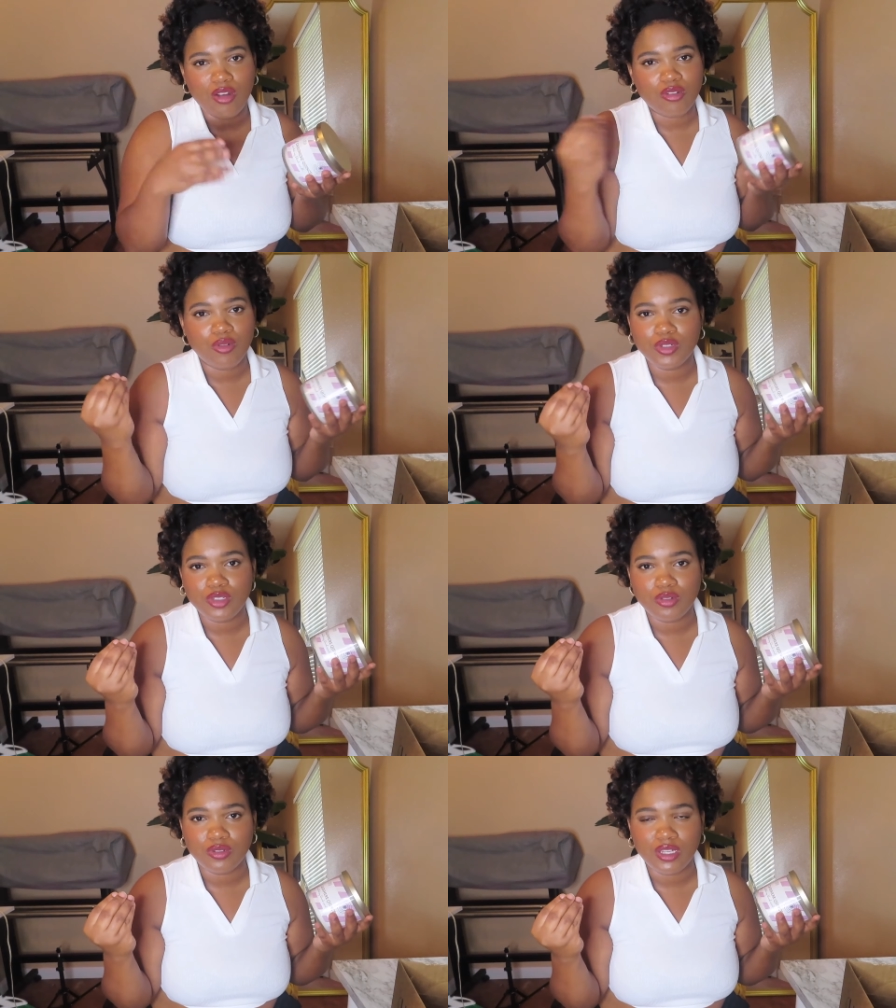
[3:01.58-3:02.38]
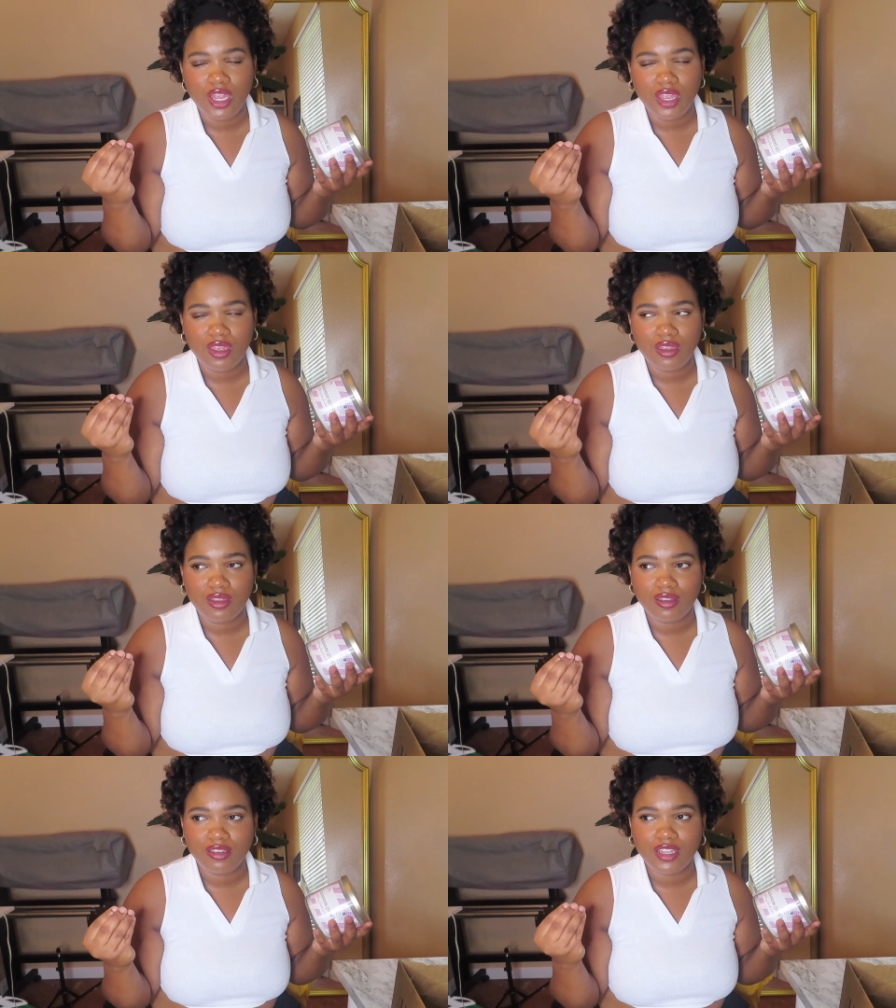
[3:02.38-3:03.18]
don't know what you're doing. And
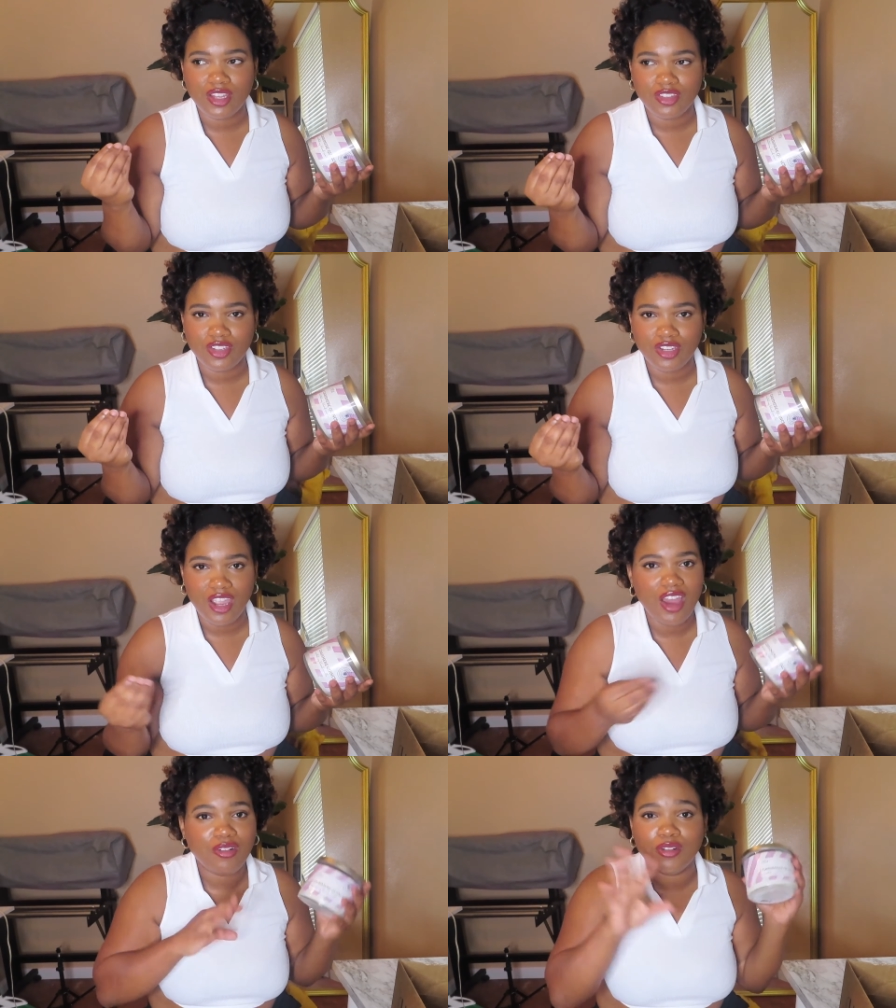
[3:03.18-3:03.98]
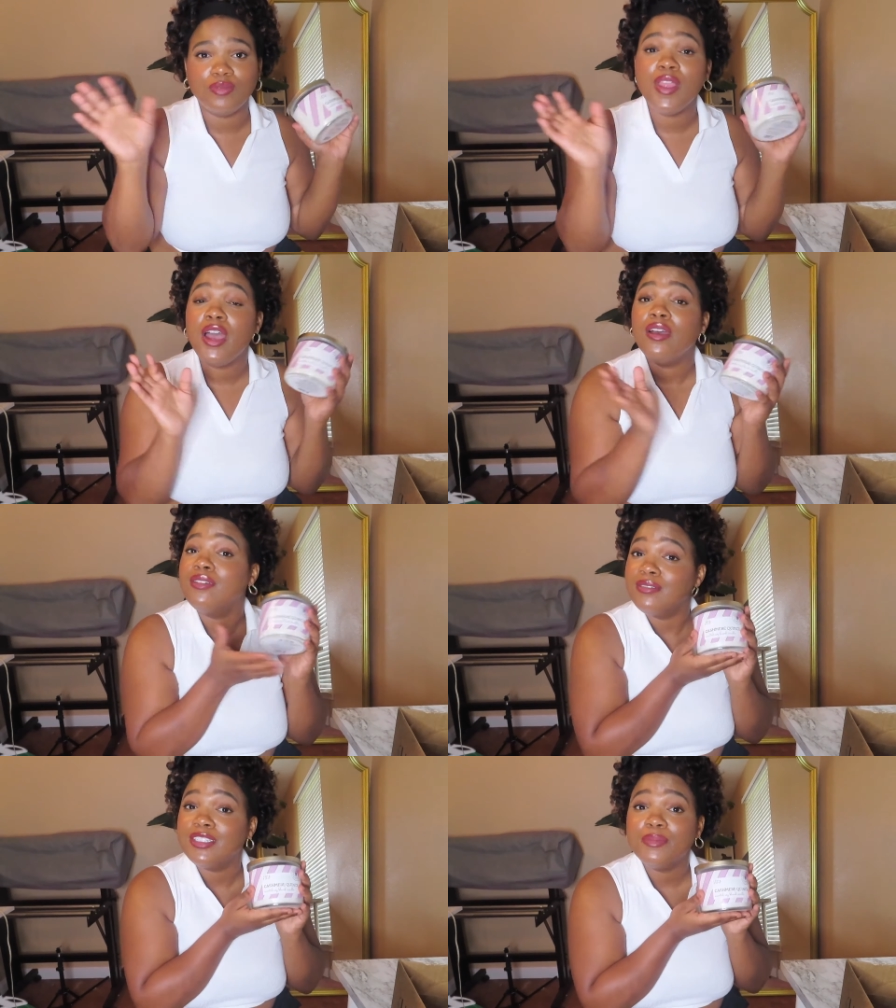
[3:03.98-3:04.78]
touching, I don't know.
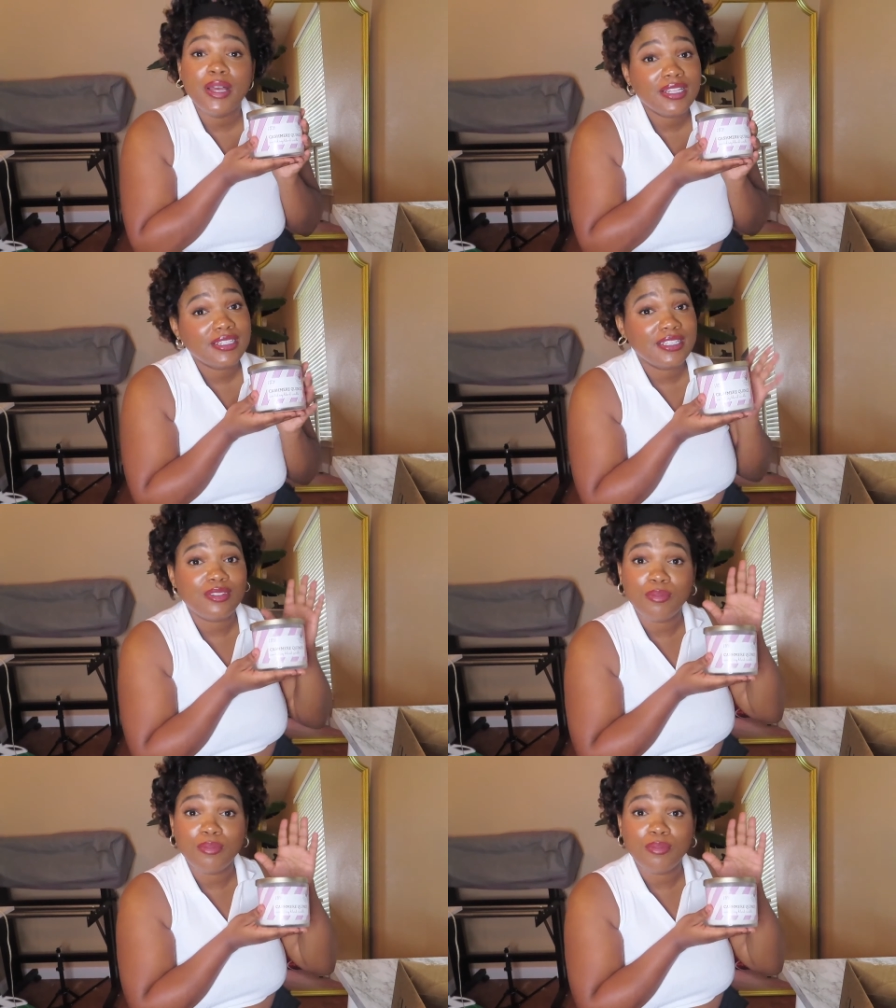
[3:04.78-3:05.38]
Smelling is